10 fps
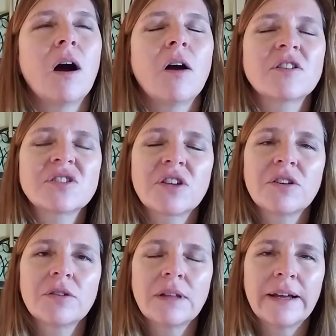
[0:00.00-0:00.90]
our
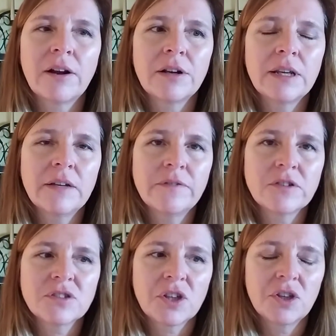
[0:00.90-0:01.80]
secu- like our need for
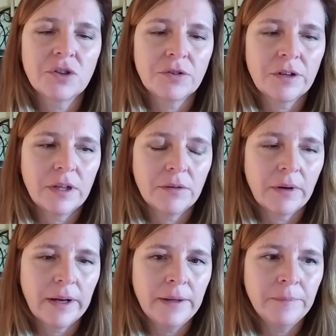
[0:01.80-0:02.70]
security,
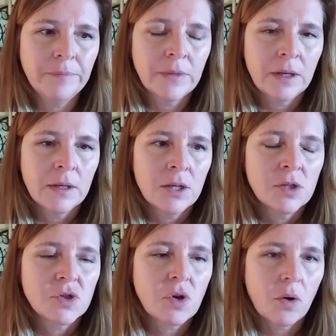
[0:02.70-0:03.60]
right?
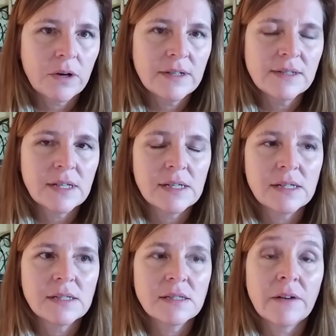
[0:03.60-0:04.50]
Taurus
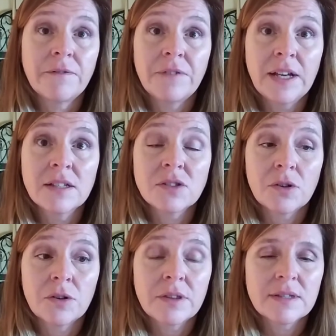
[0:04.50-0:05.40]
is a fixed
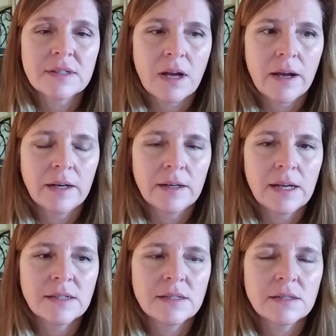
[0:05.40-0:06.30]
earth sign
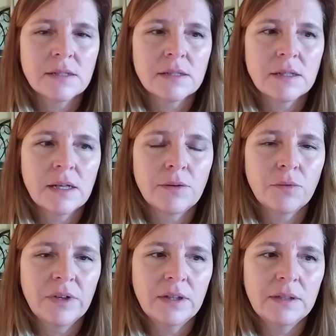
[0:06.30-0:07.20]
and and
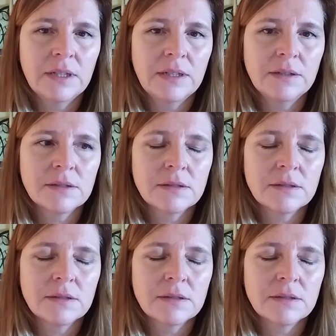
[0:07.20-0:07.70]
really